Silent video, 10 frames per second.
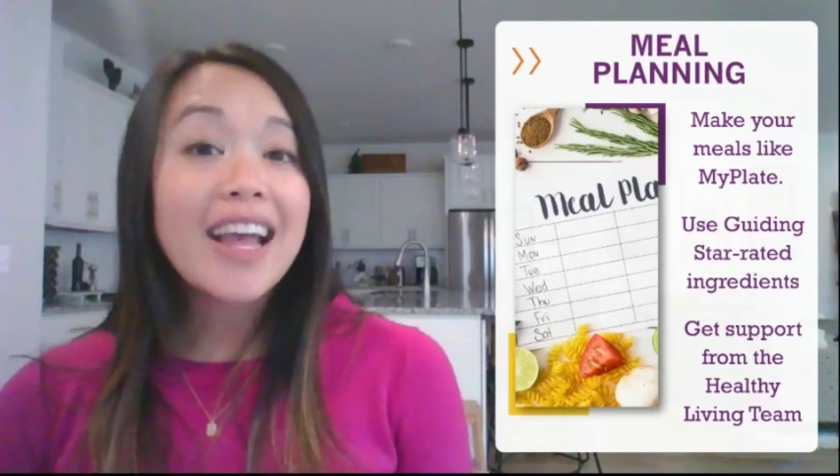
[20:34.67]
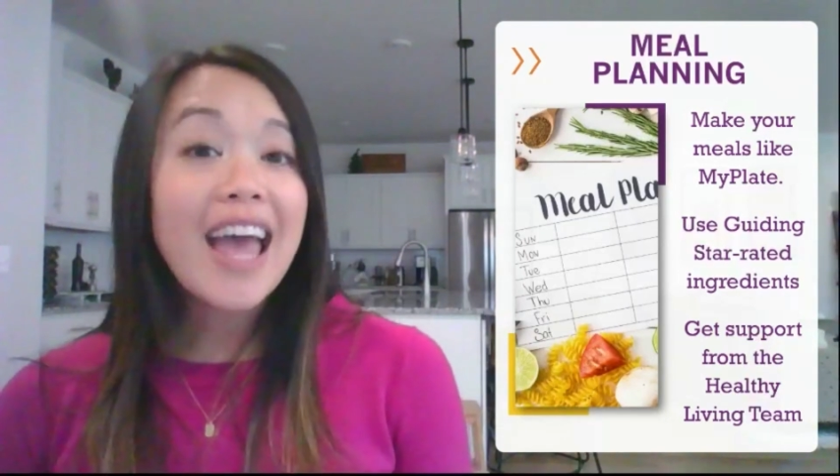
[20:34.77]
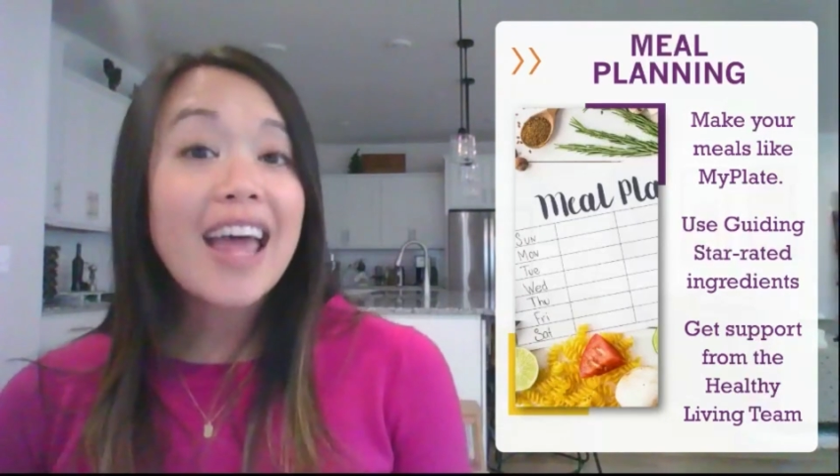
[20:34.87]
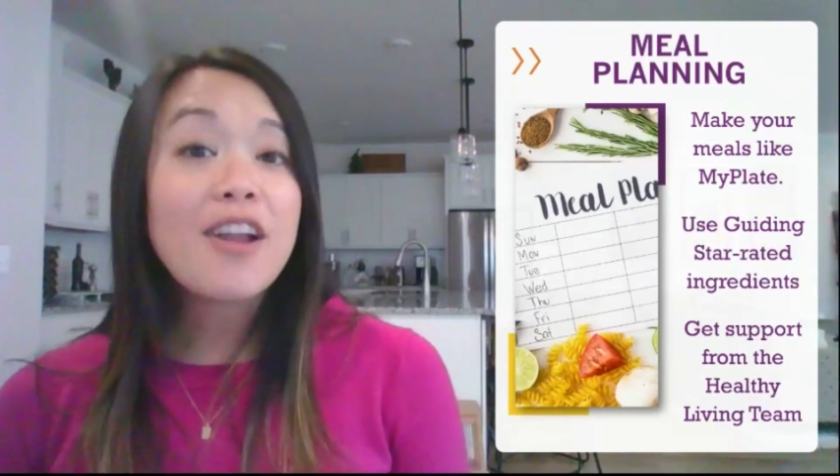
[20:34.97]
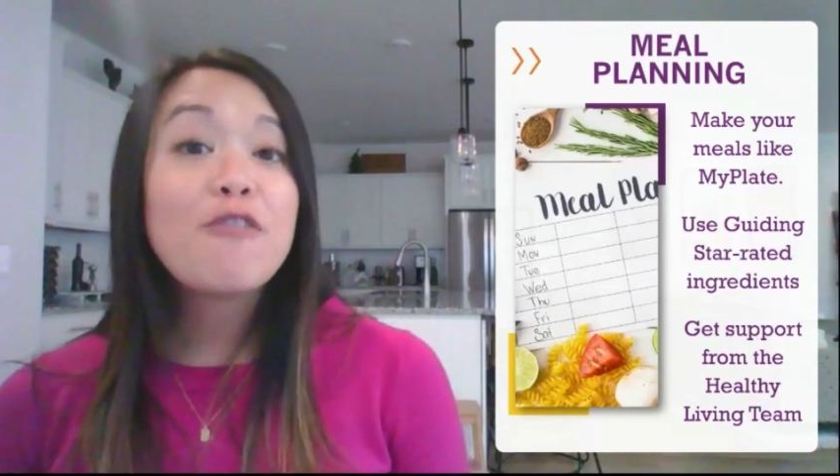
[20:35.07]

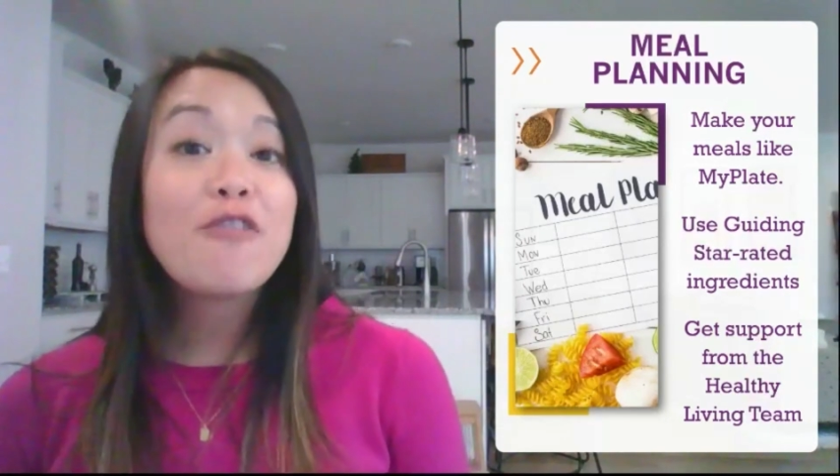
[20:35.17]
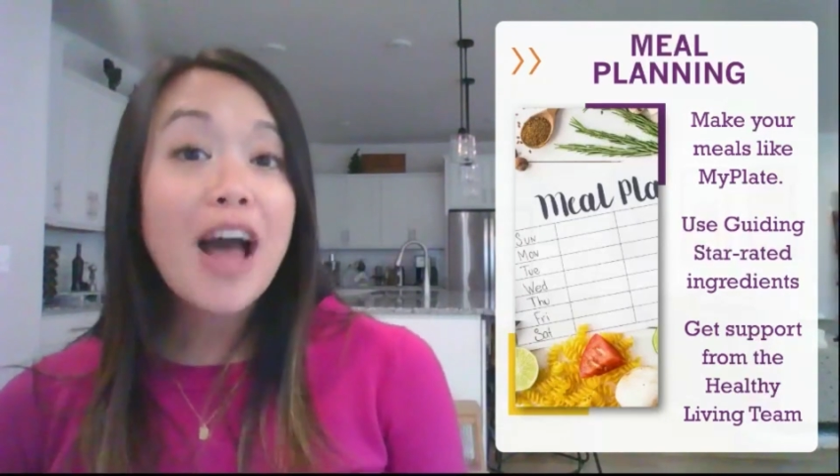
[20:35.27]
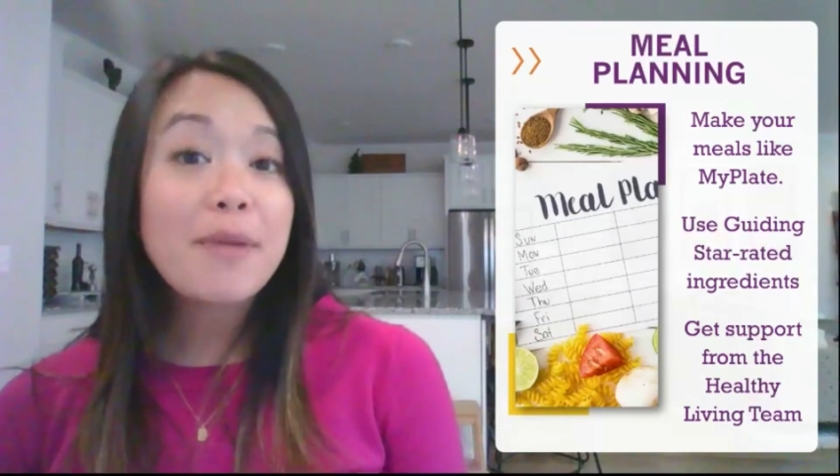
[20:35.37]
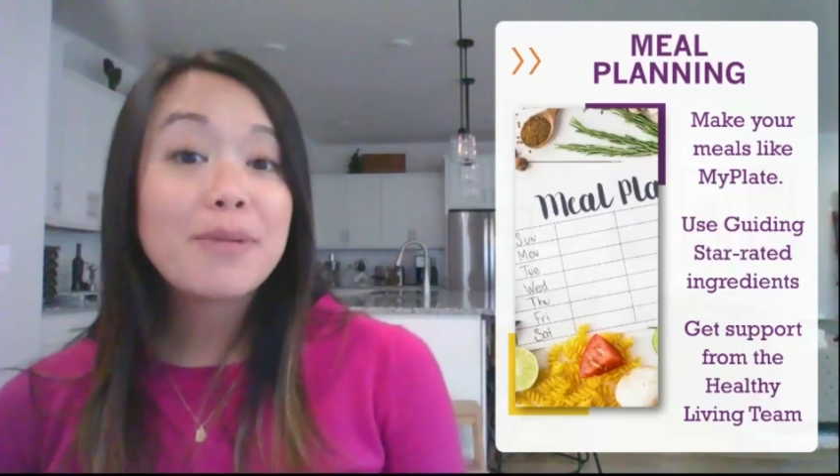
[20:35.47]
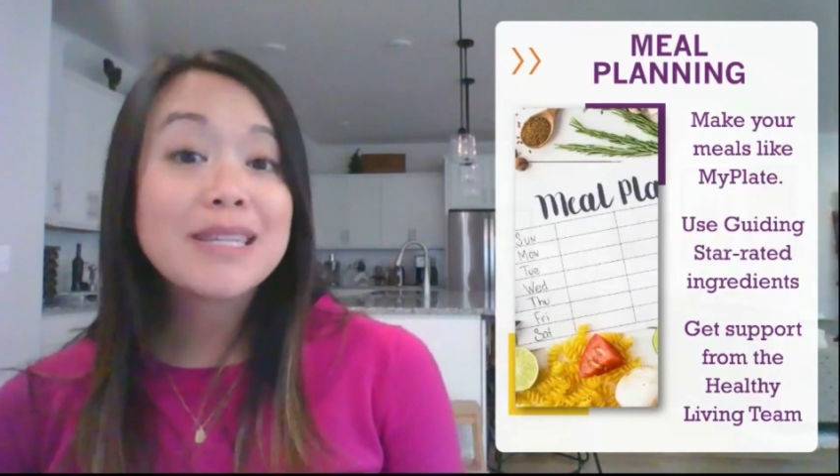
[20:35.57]
Again,
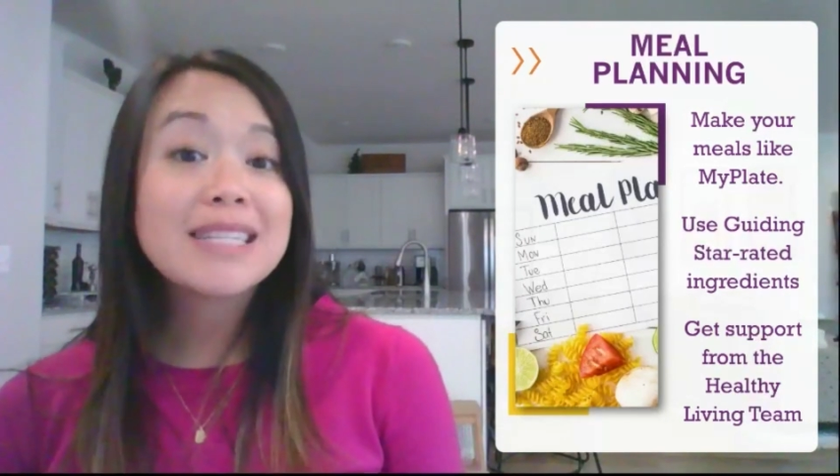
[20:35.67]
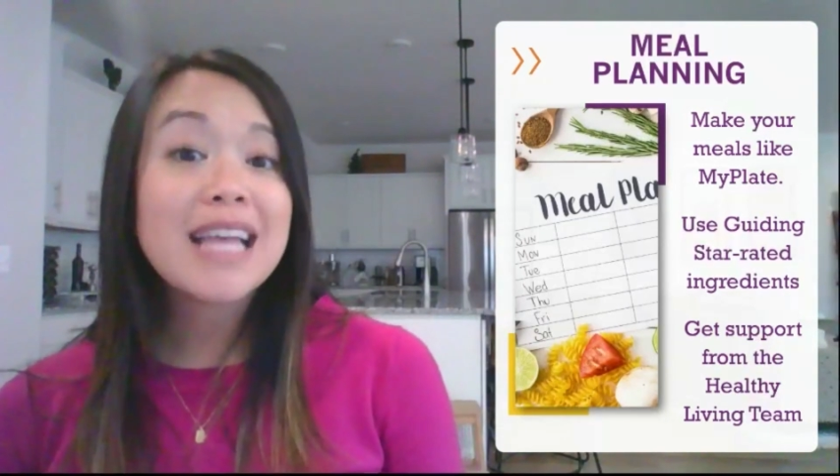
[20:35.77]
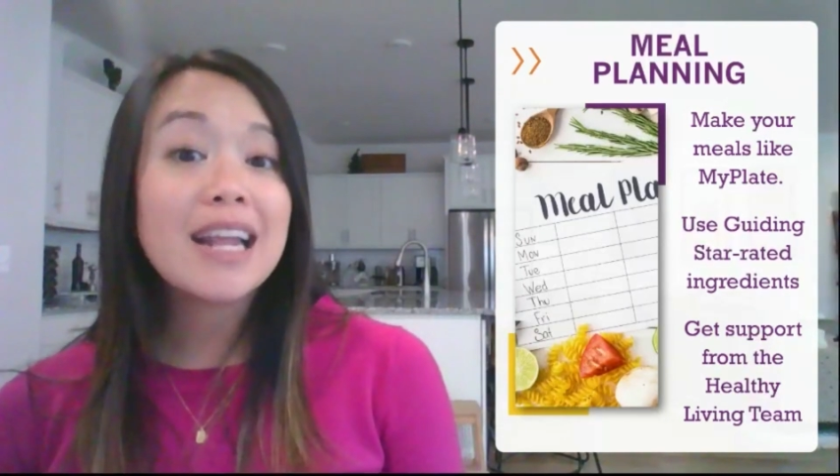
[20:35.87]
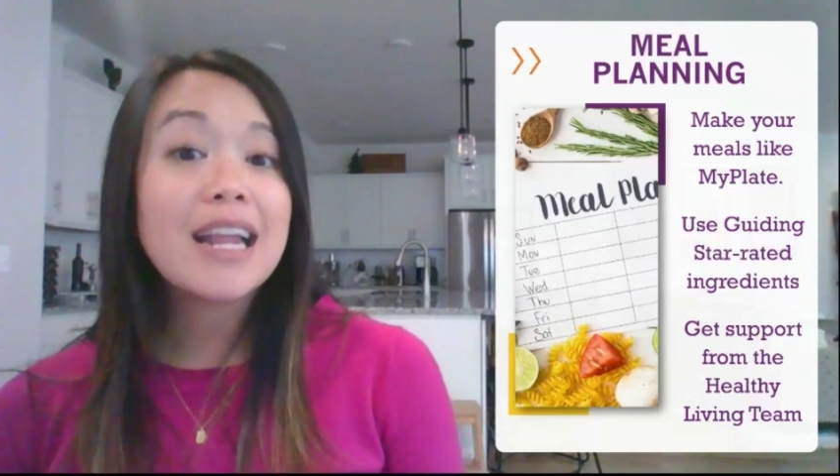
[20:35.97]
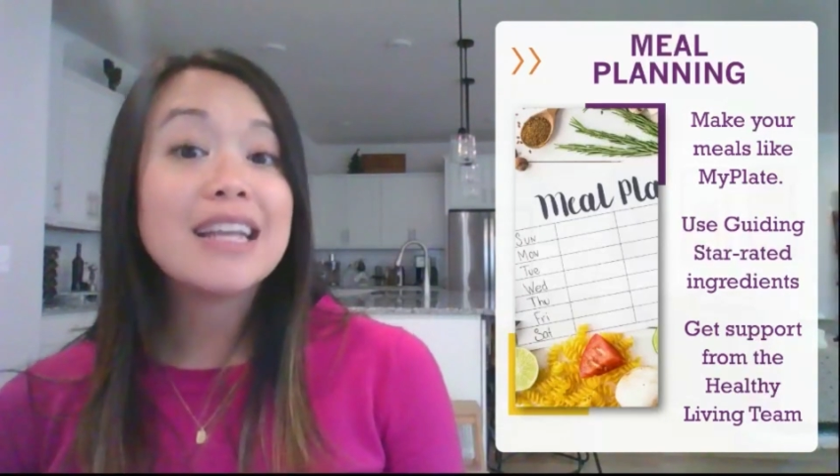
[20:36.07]

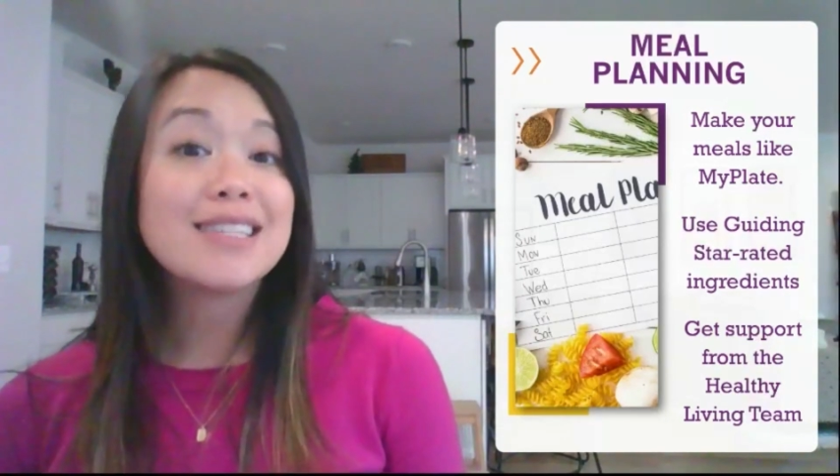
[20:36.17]
5%